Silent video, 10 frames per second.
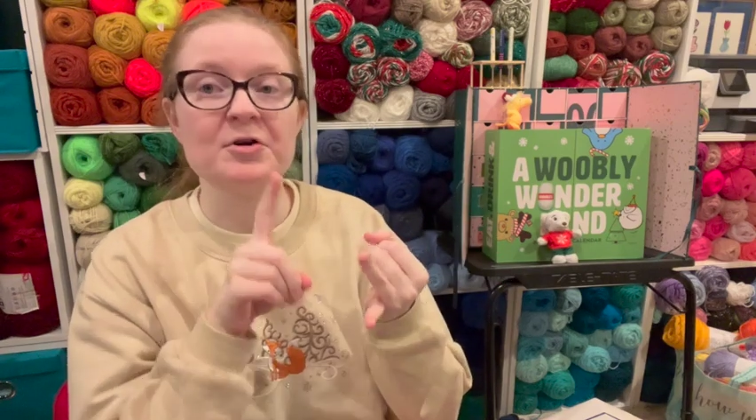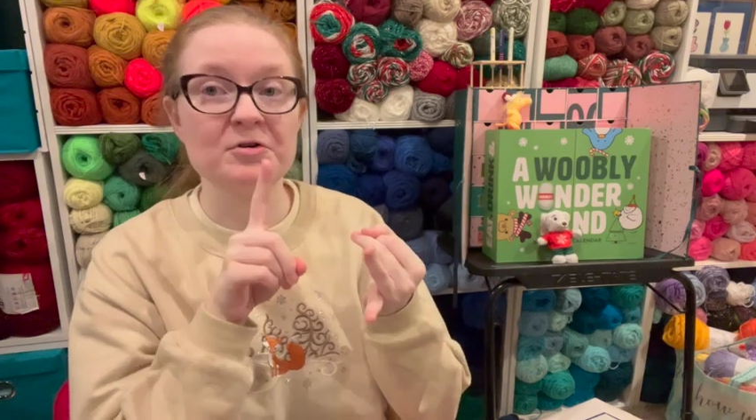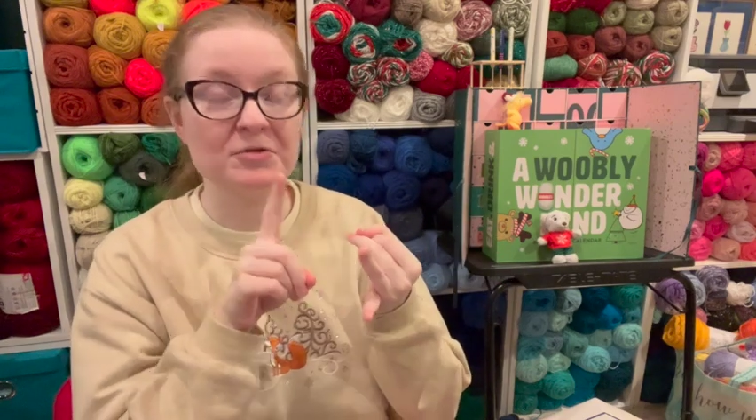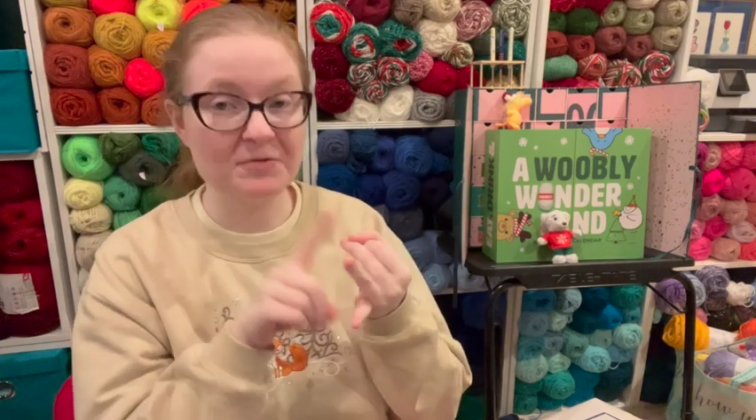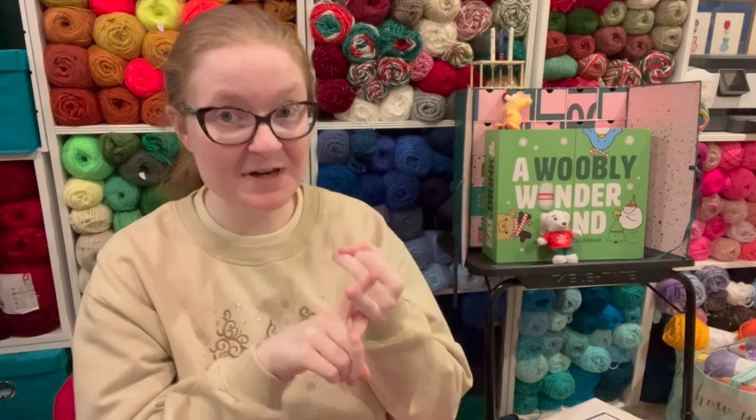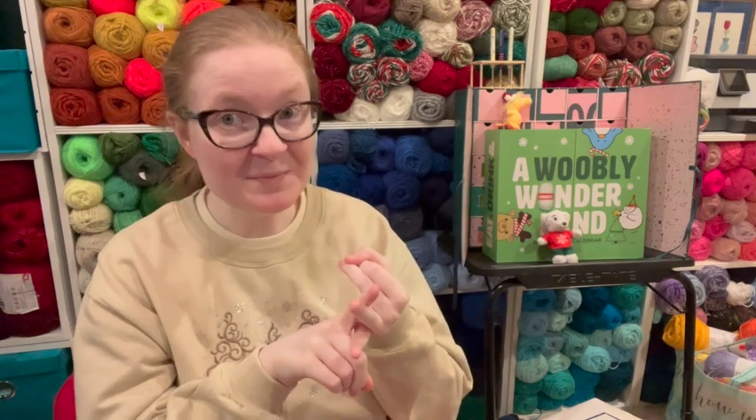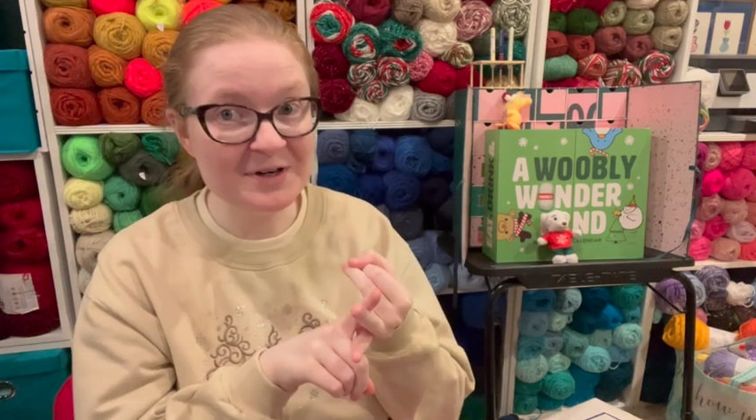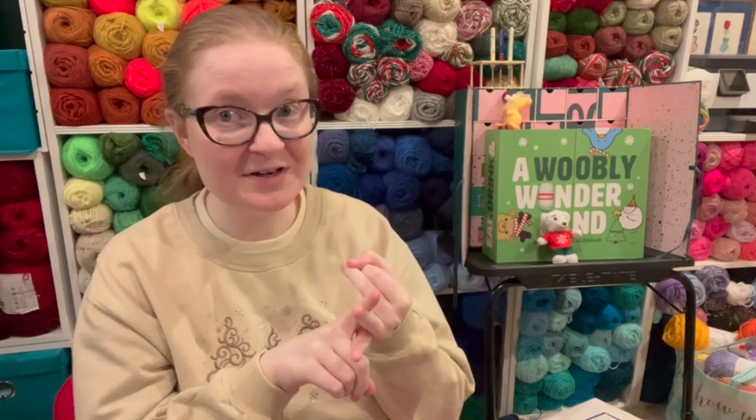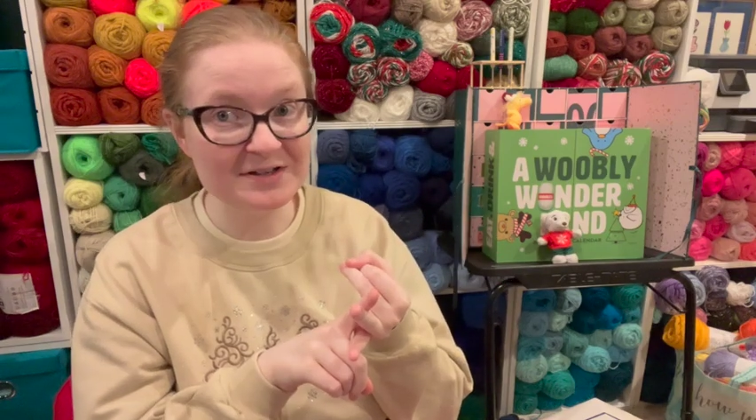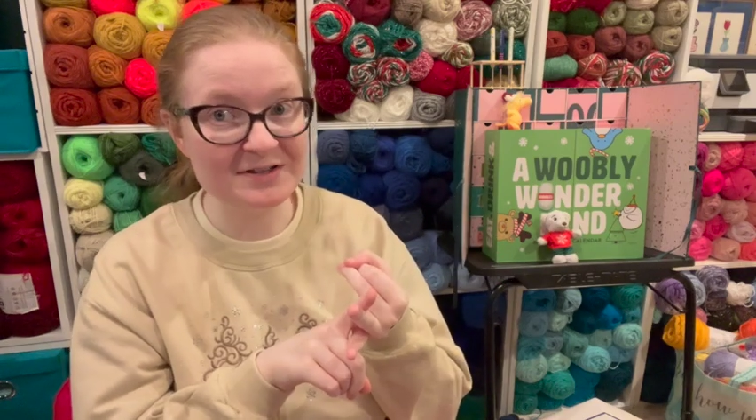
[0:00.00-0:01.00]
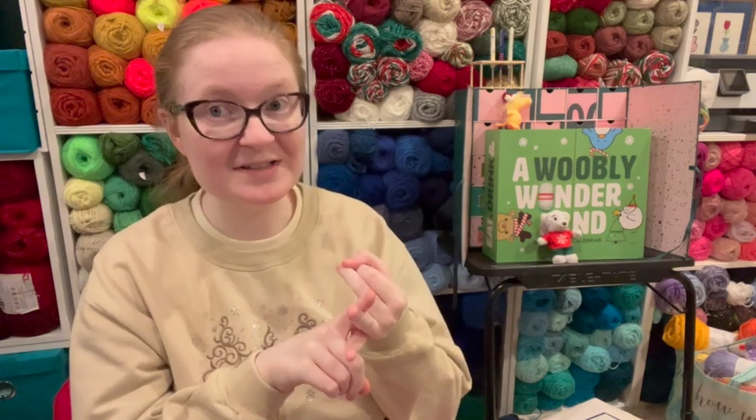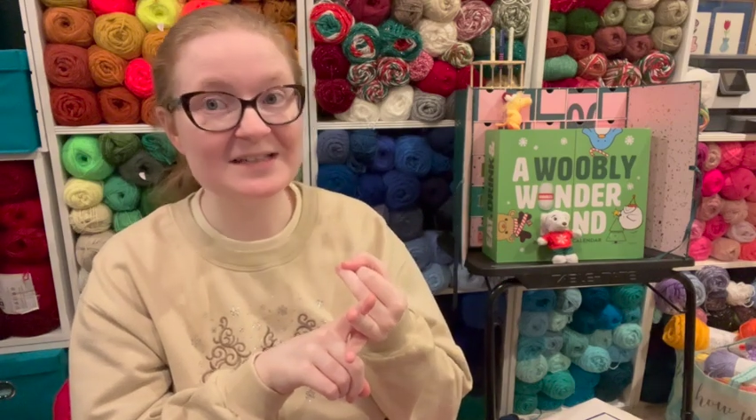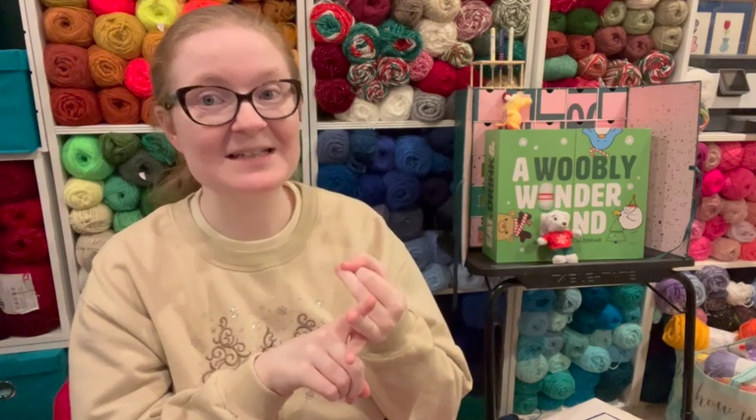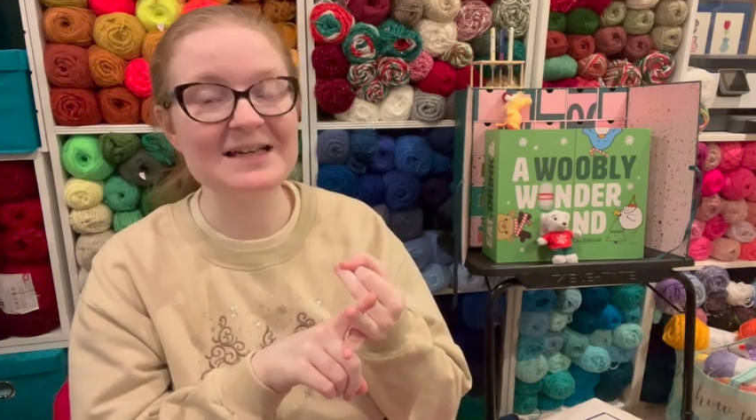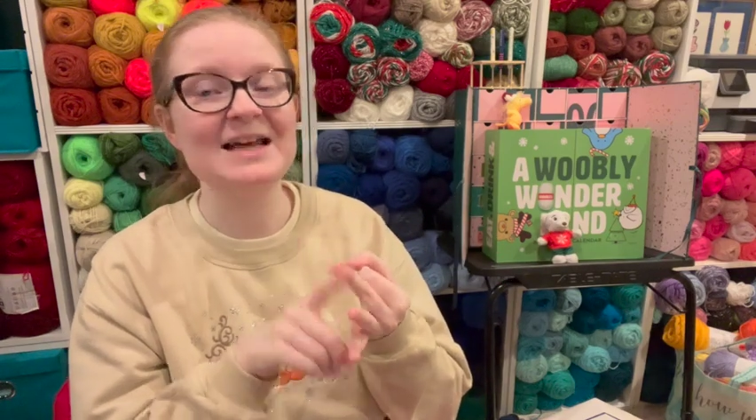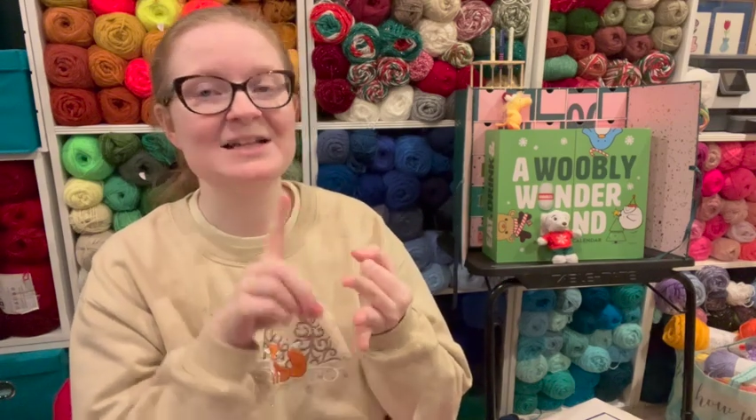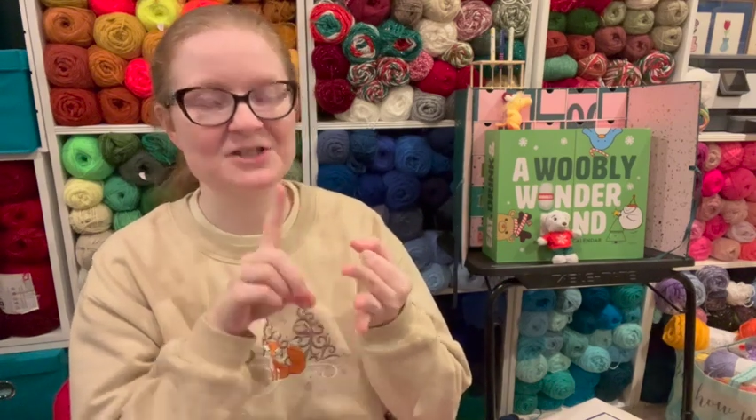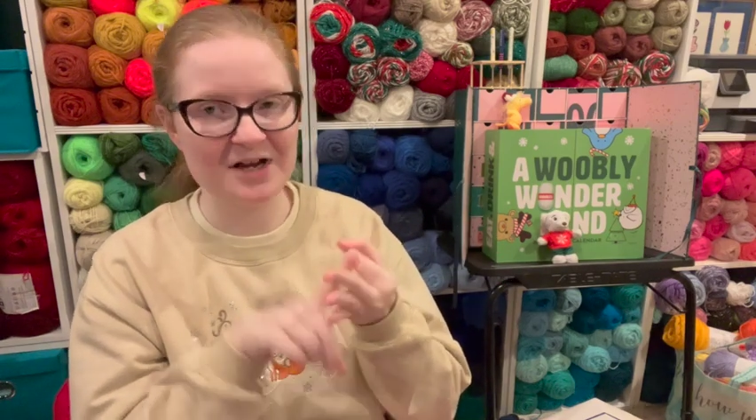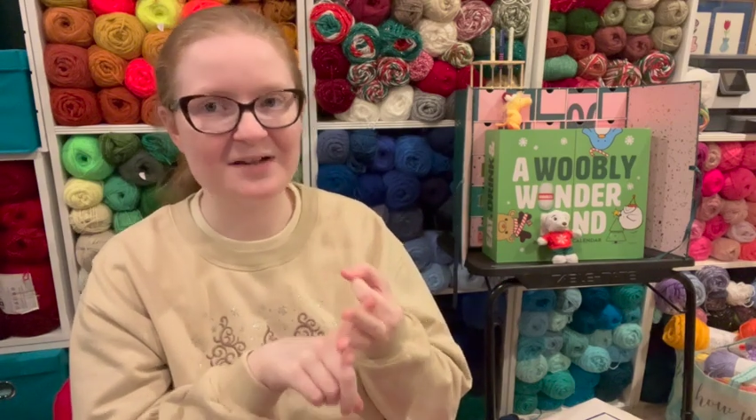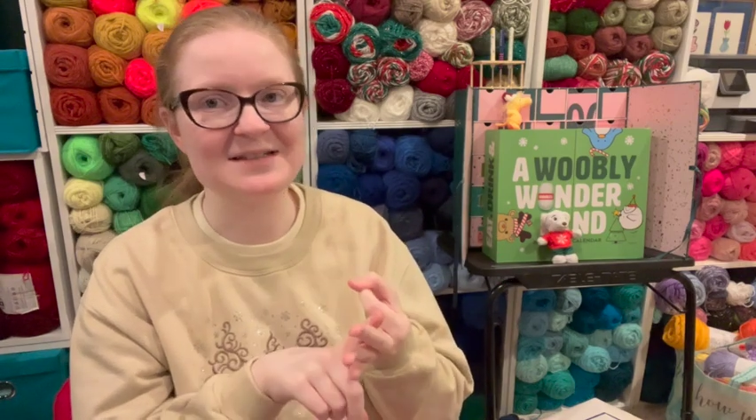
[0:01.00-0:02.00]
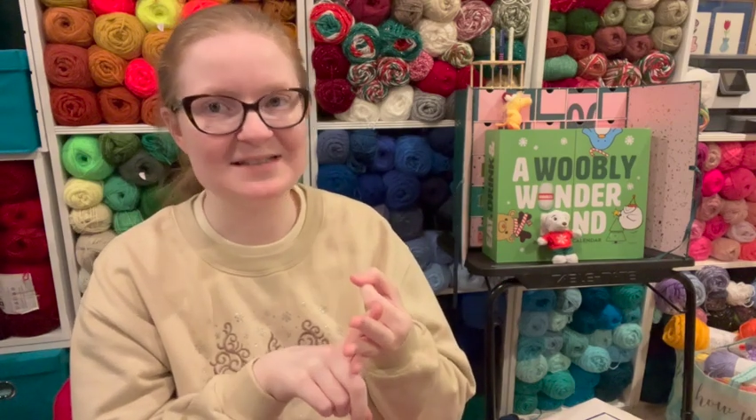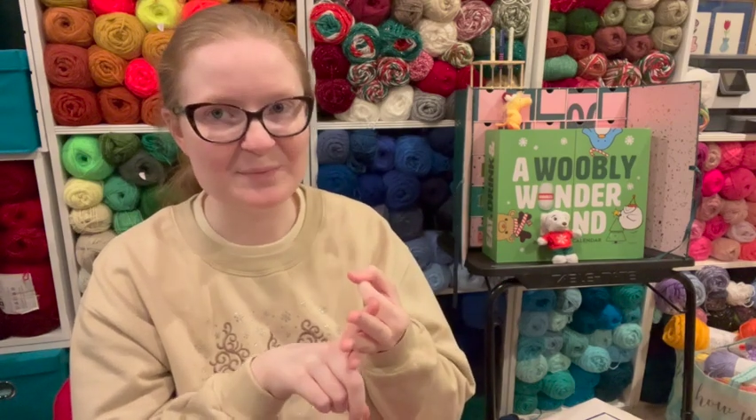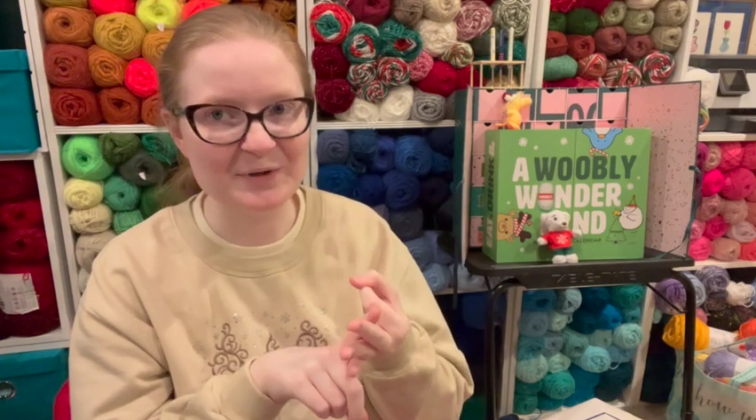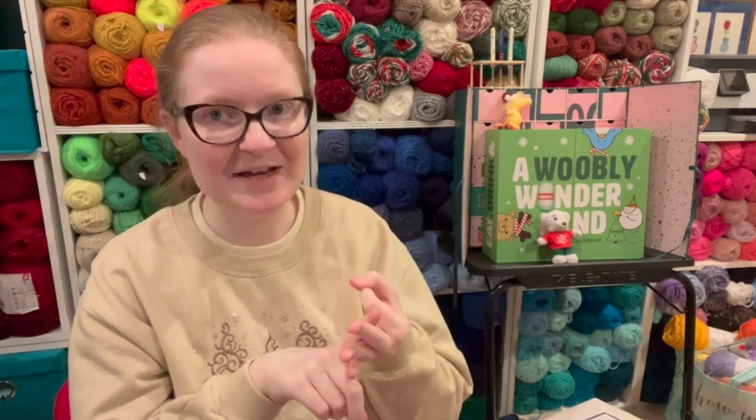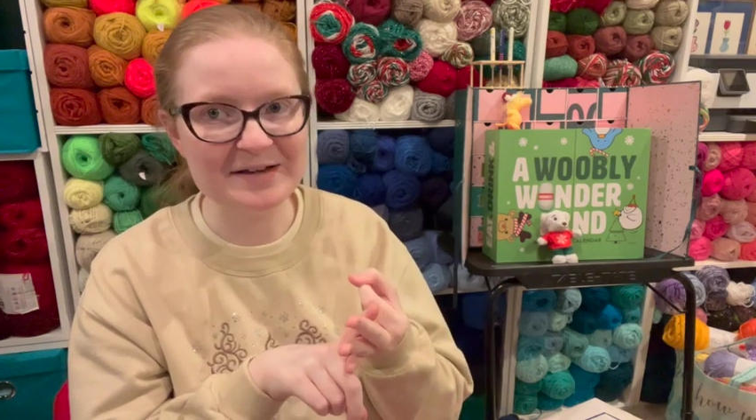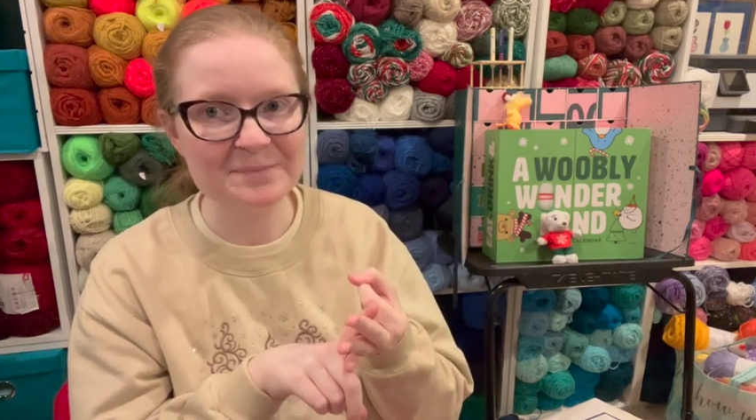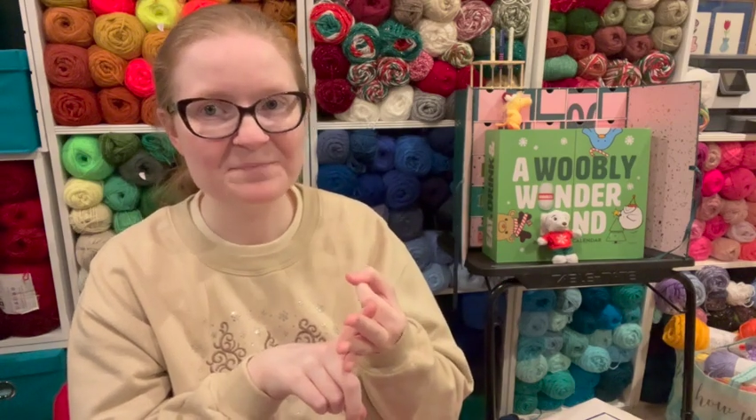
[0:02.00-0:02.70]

cranberry cookie, and a chocolate sablé,